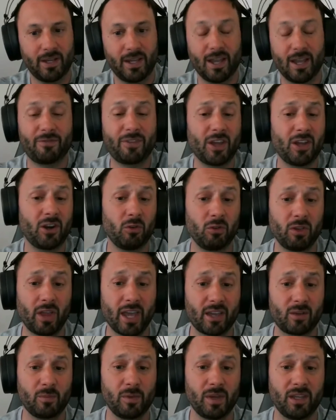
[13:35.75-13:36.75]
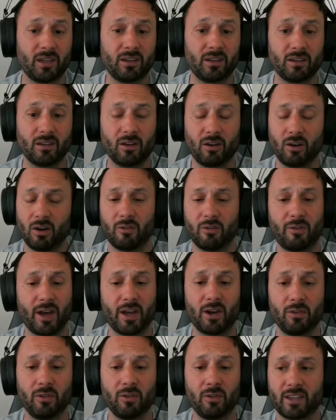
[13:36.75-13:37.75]
If they don't like me or if I
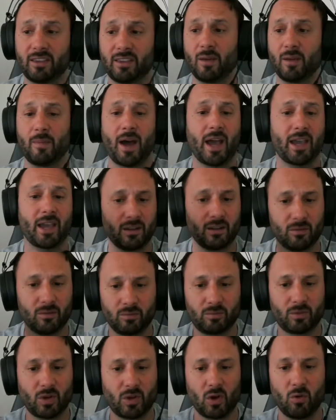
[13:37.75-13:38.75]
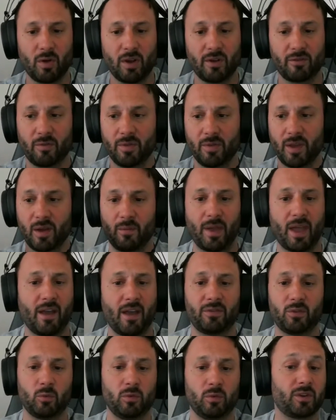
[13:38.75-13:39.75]
don't like them, I can go away from them
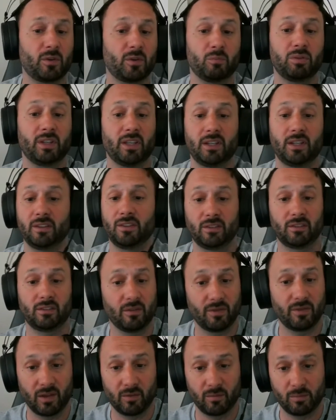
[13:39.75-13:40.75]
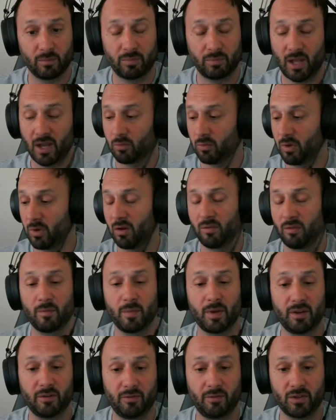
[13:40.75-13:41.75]
after we've completed this development block, however
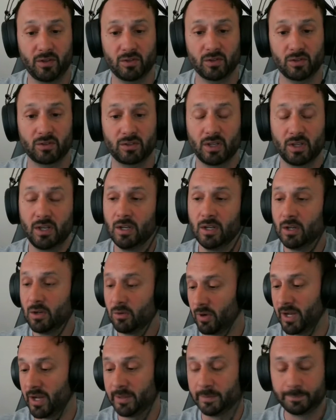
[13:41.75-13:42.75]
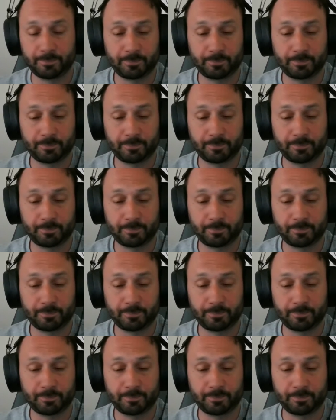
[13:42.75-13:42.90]
many features, right?